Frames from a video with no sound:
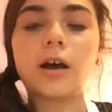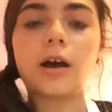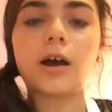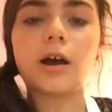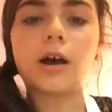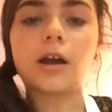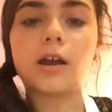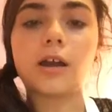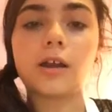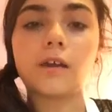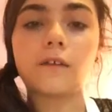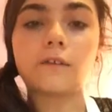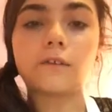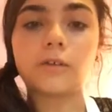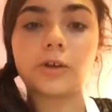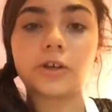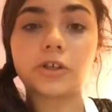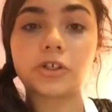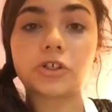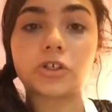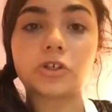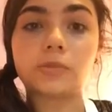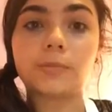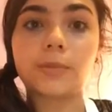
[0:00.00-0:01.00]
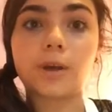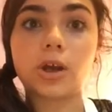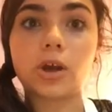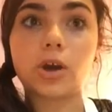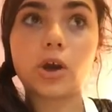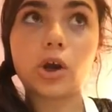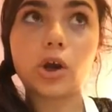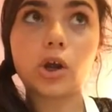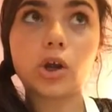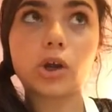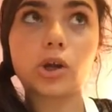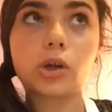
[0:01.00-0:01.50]
I fractured my
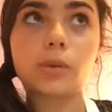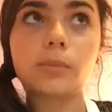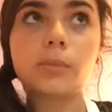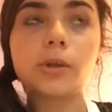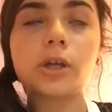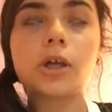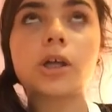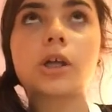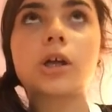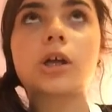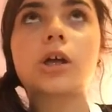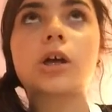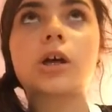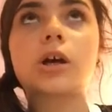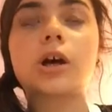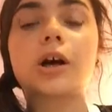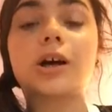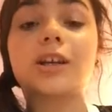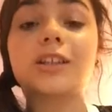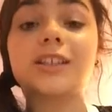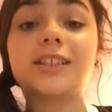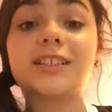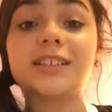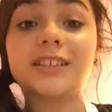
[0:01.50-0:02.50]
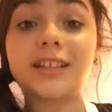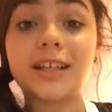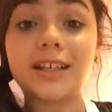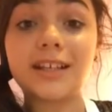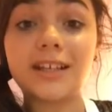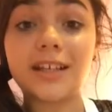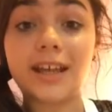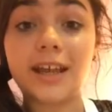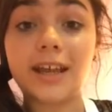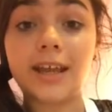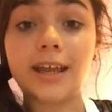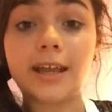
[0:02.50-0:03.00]
arm on
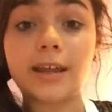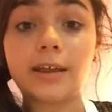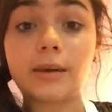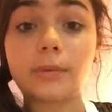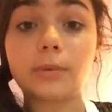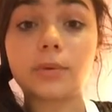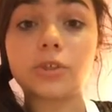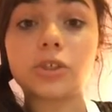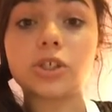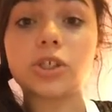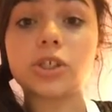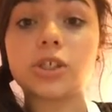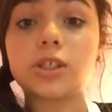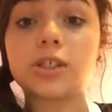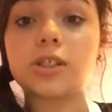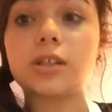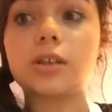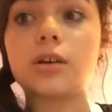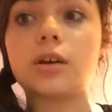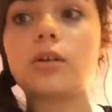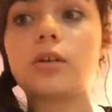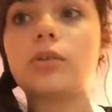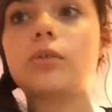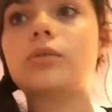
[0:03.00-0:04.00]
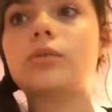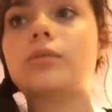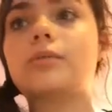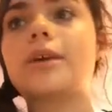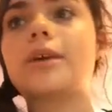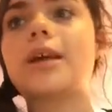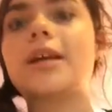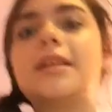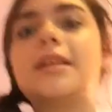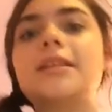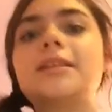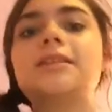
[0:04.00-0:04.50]
Sunday, which is, you know,
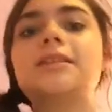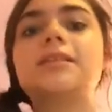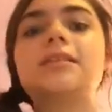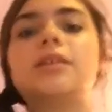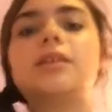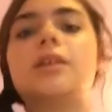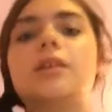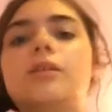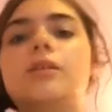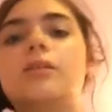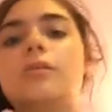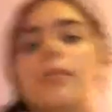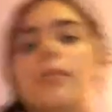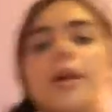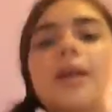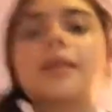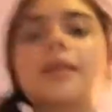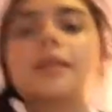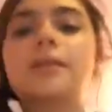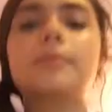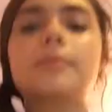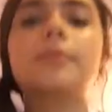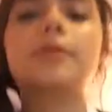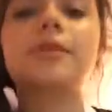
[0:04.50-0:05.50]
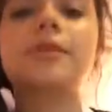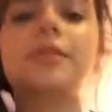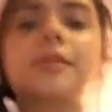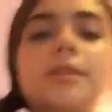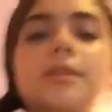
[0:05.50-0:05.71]
great, you know, right in the middle of